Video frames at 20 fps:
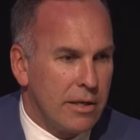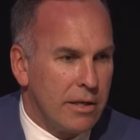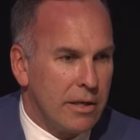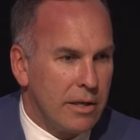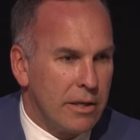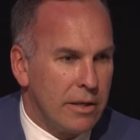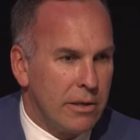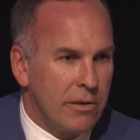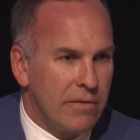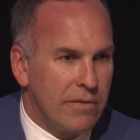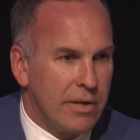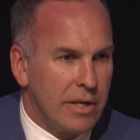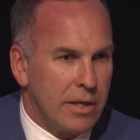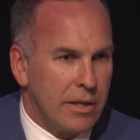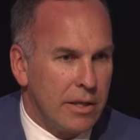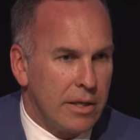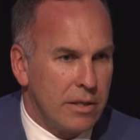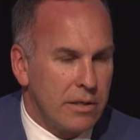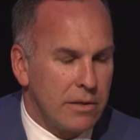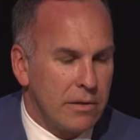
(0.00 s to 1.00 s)
Yeah, you know, if
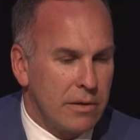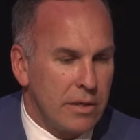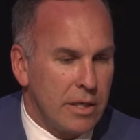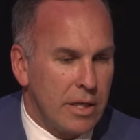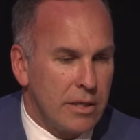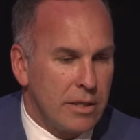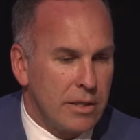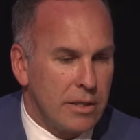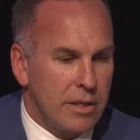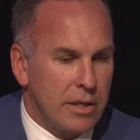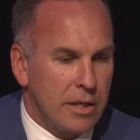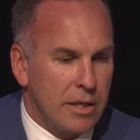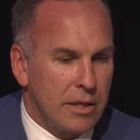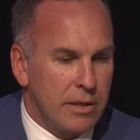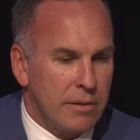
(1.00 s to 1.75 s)
anything sort of gets